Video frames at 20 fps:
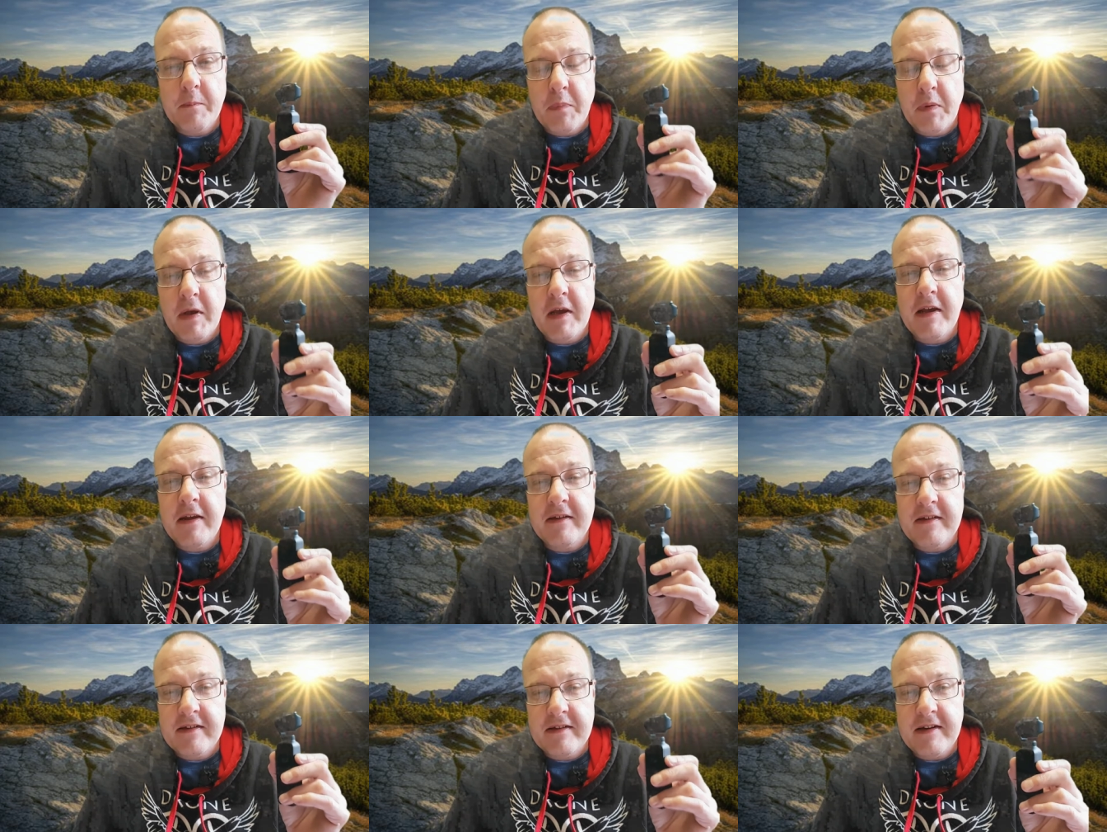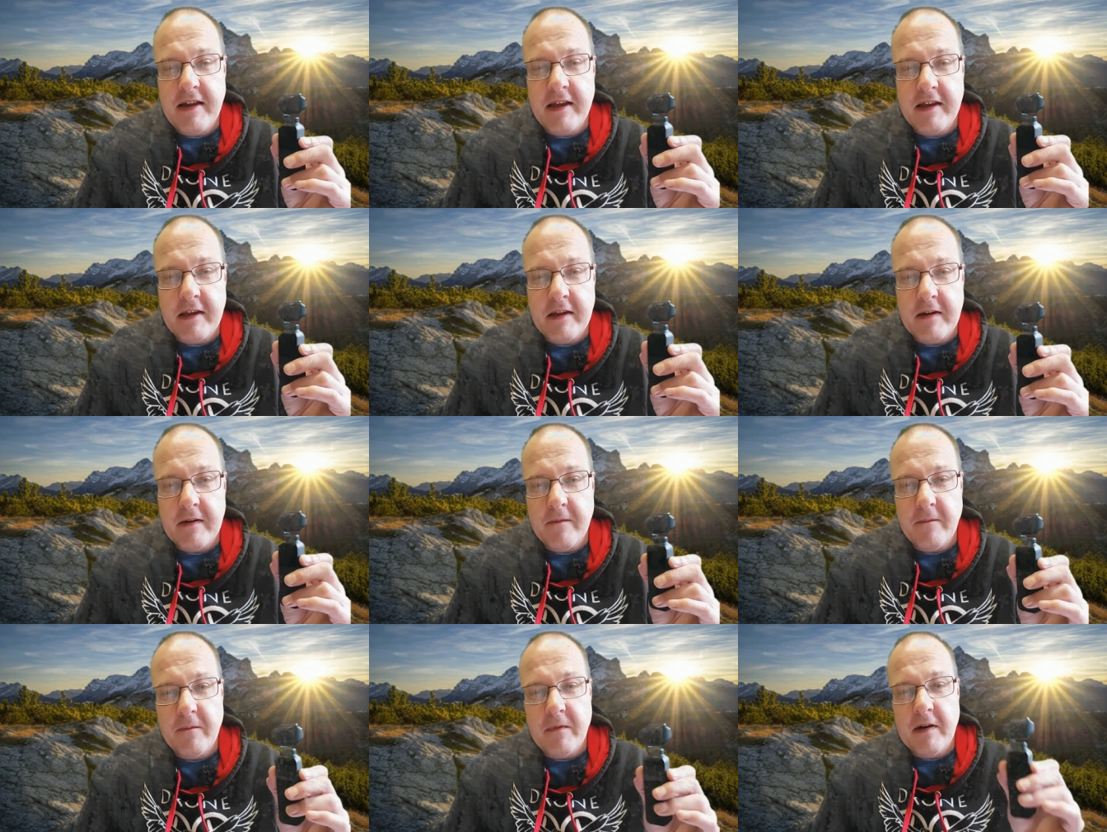per
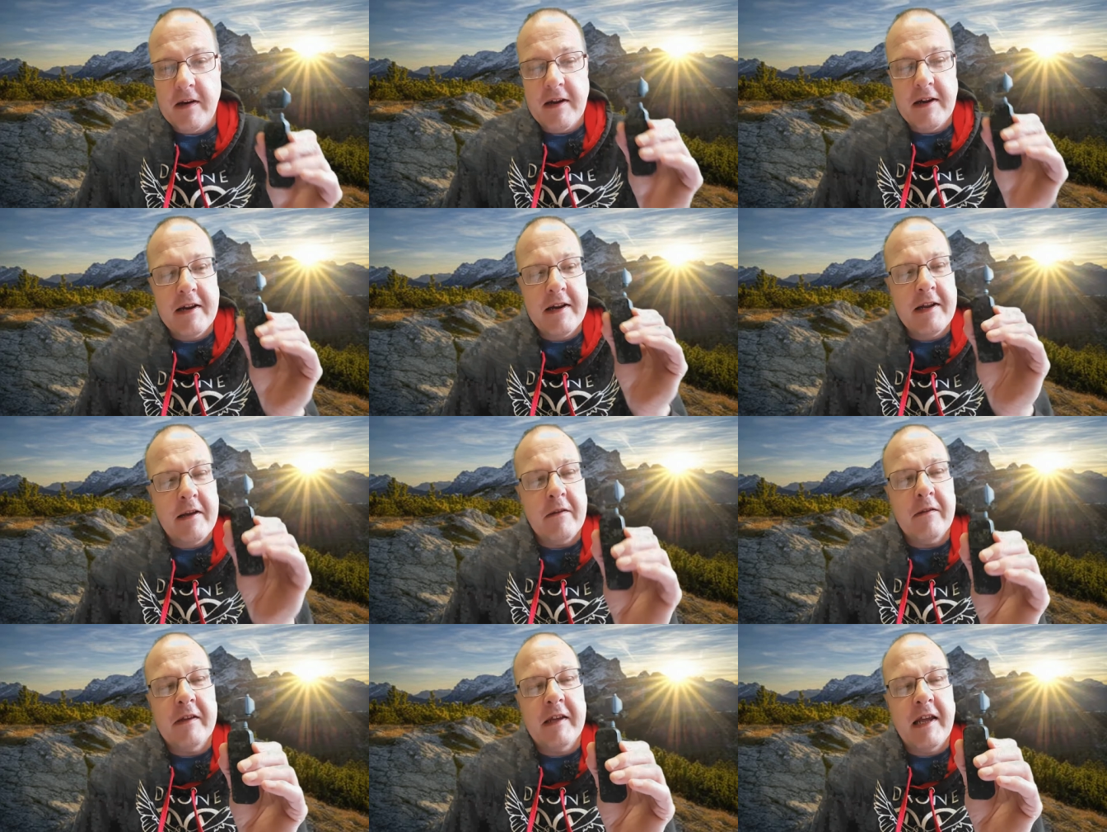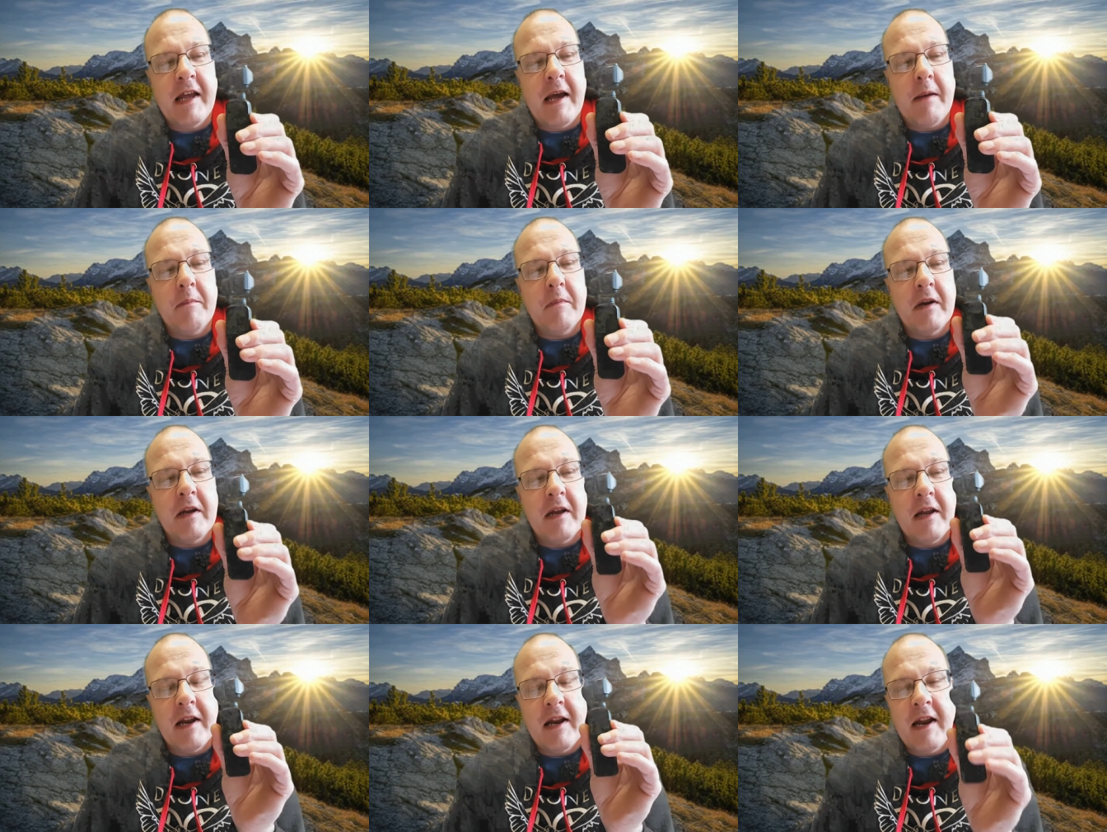second for a little
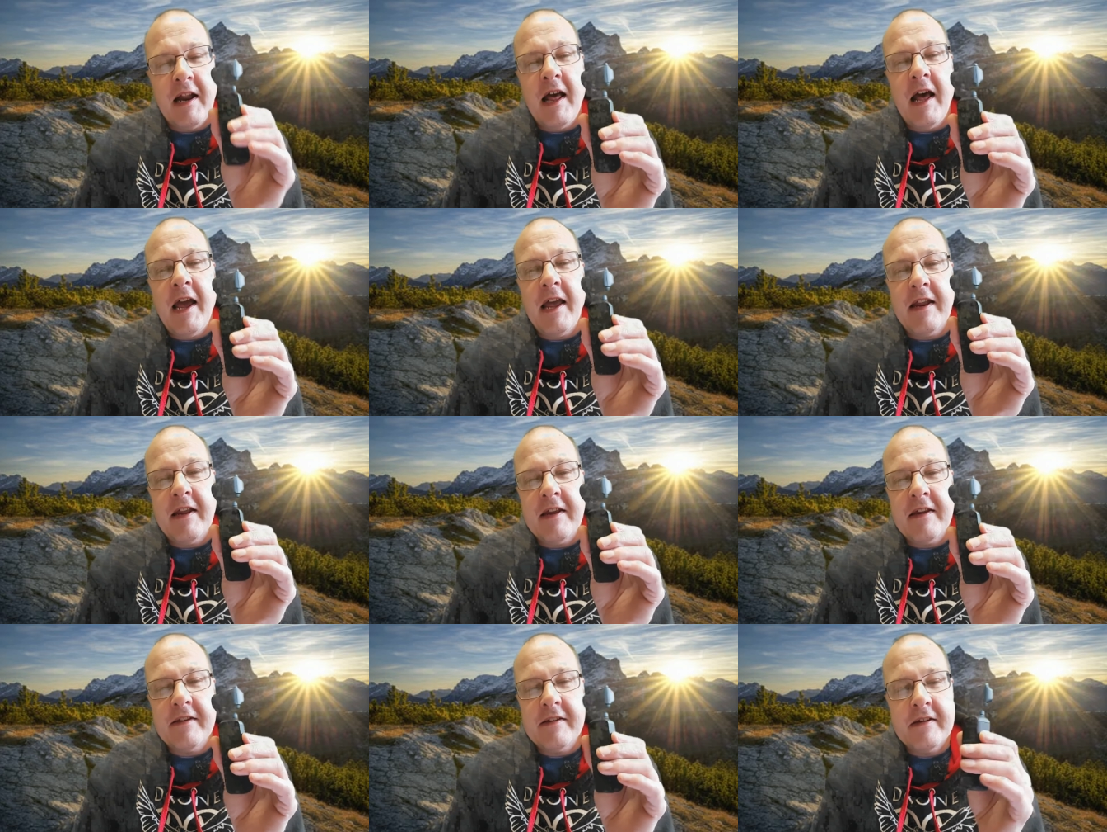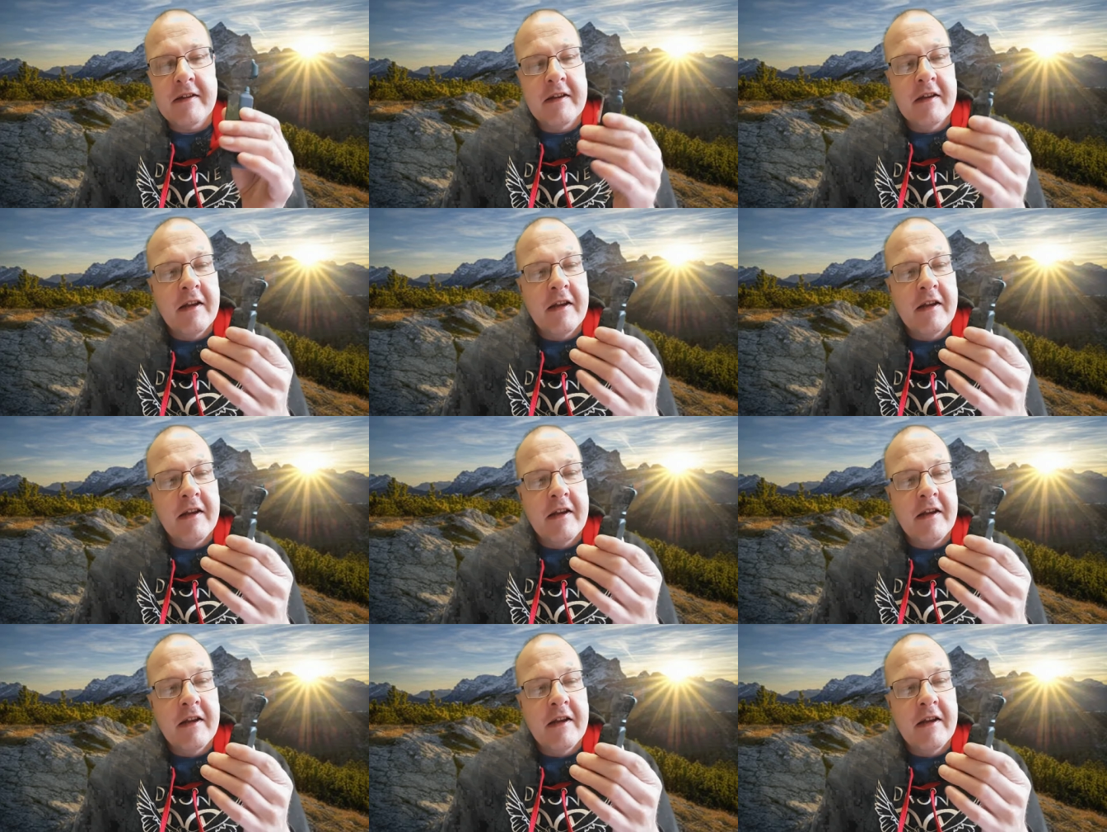camera like this.